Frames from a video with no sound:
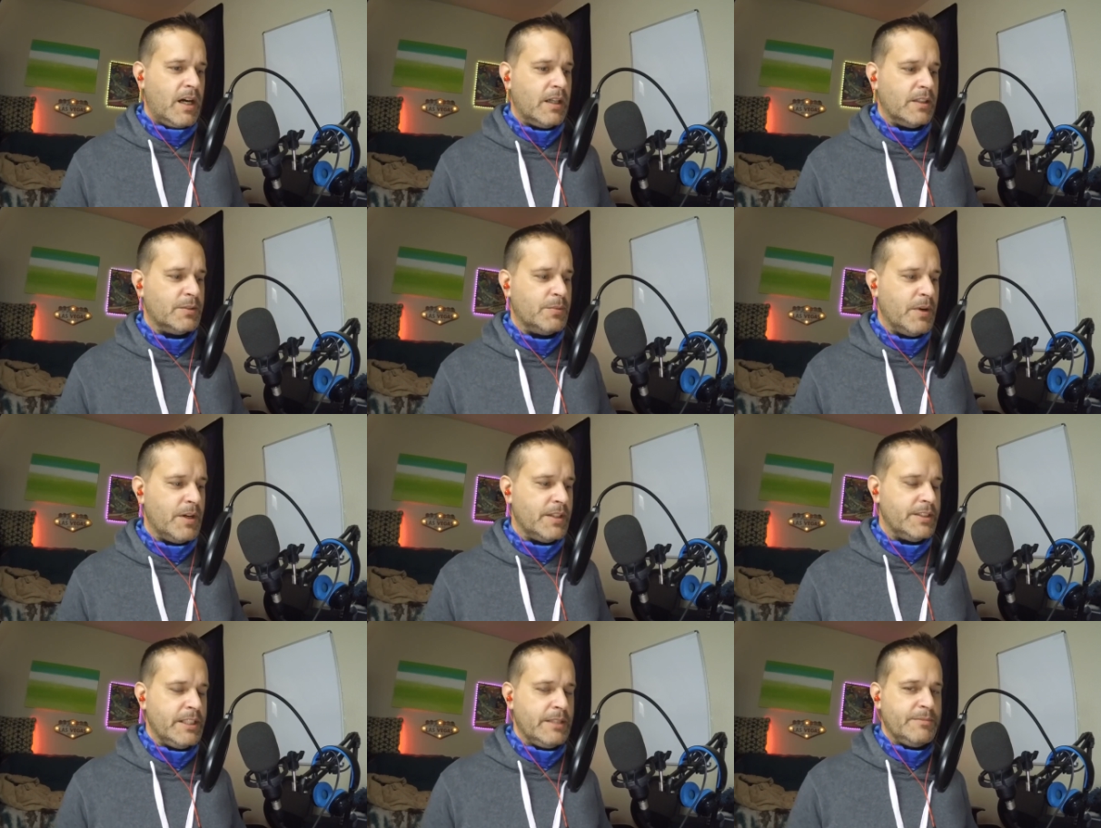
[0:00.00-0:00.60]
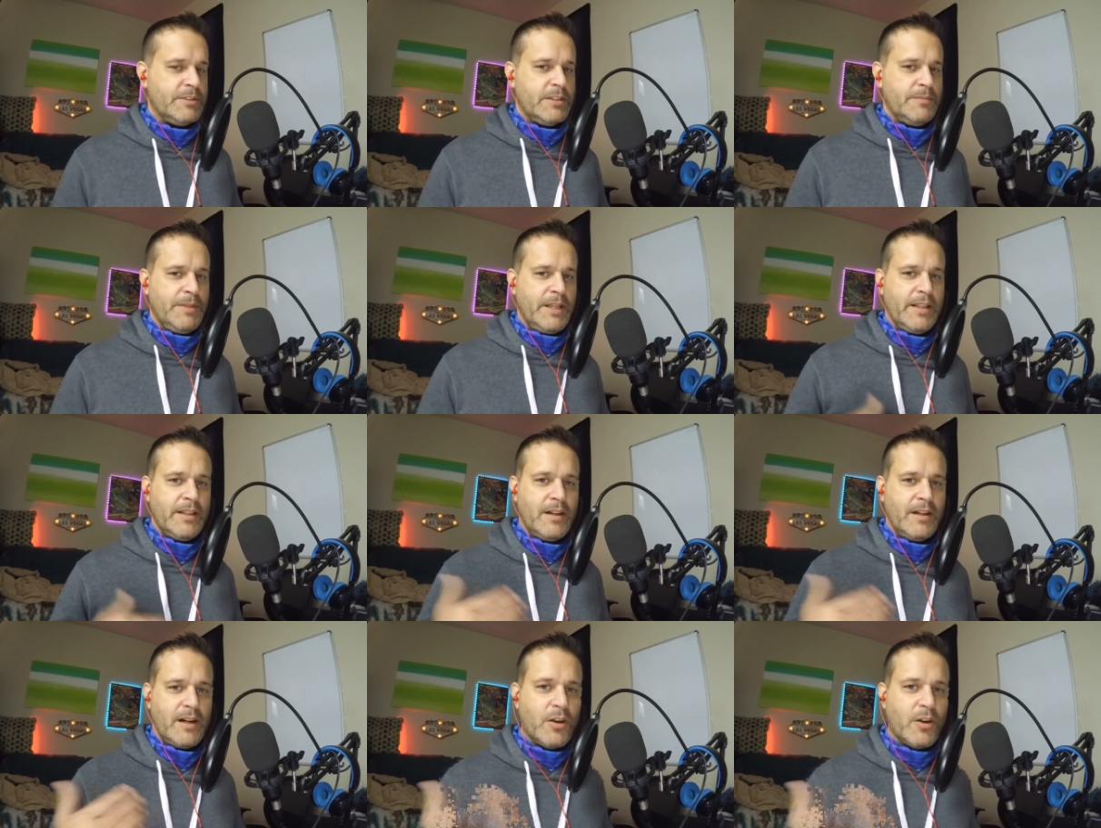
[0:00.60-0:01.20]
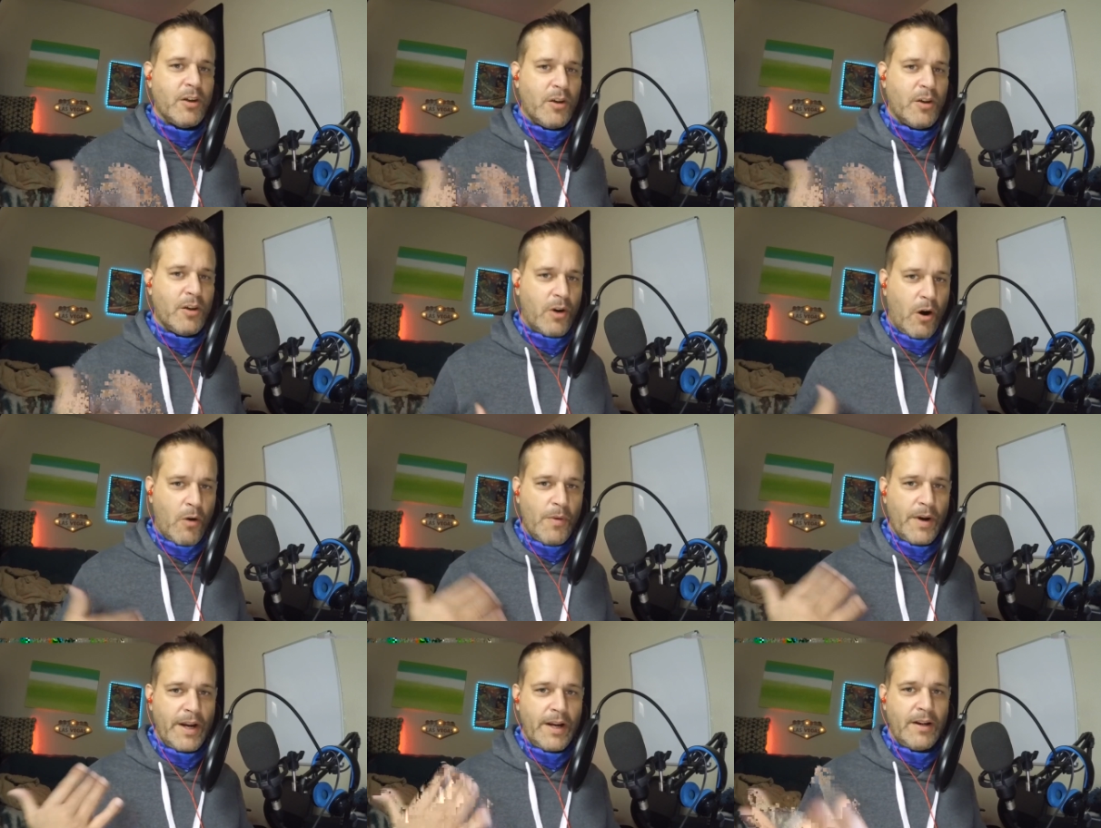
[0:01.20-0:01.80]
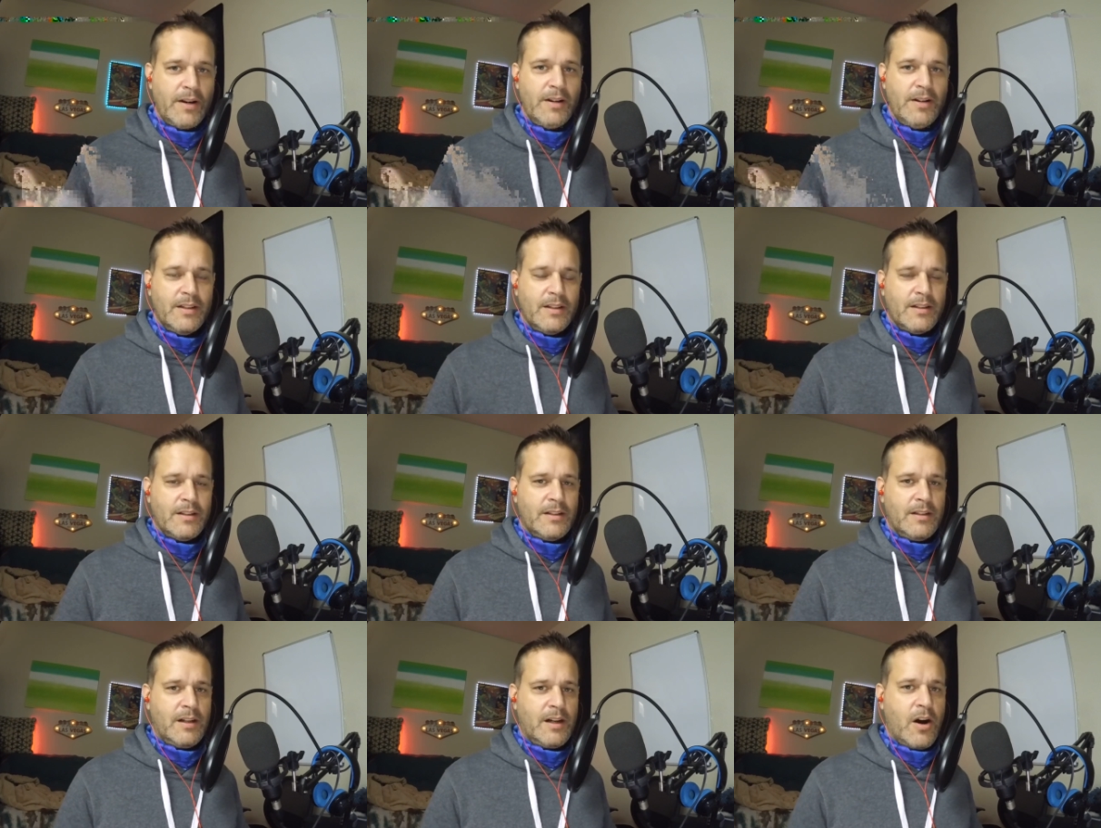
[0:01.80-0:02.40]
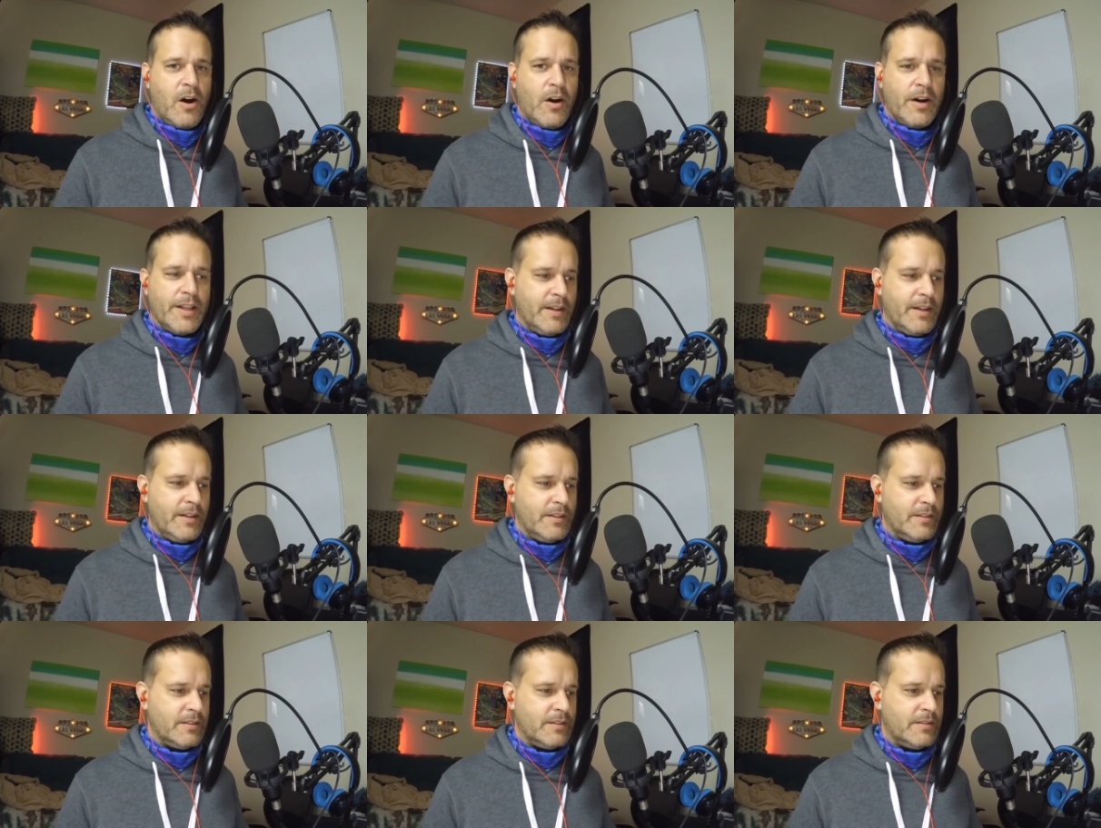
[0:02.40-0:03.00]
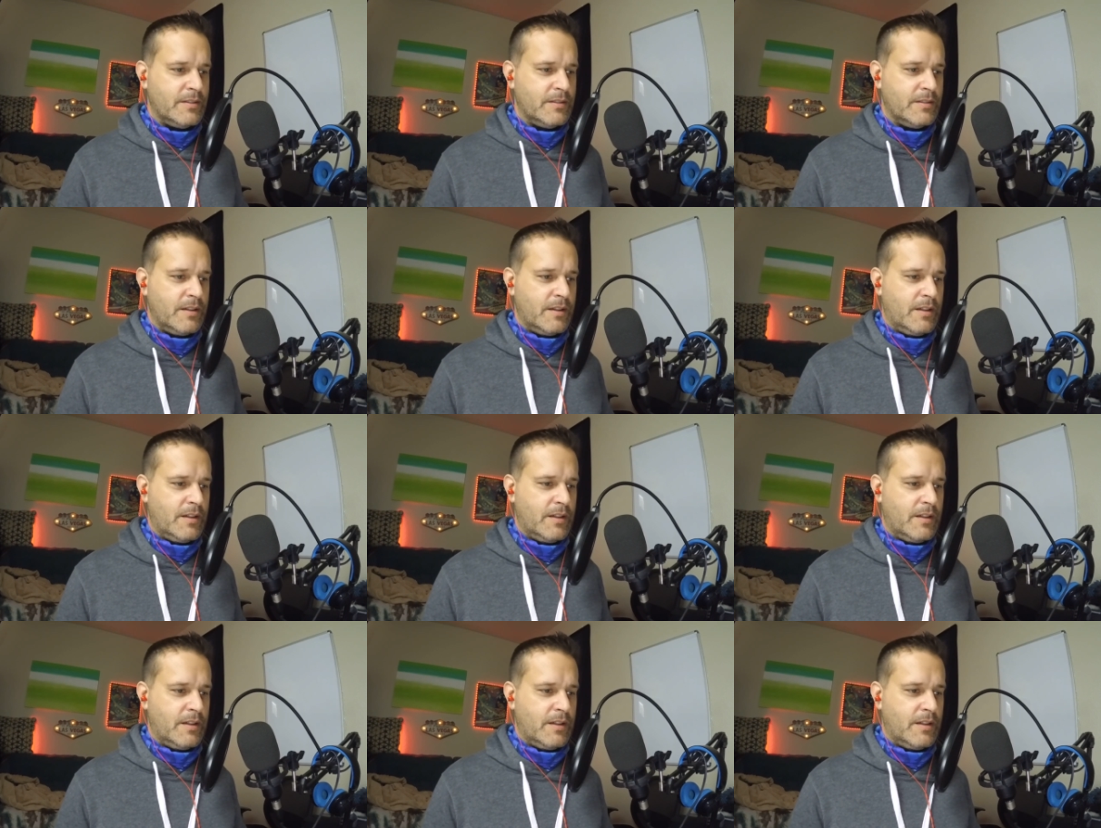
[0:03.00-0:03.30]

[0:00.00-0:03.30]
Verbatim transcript: Twitter seems to be our growing audience.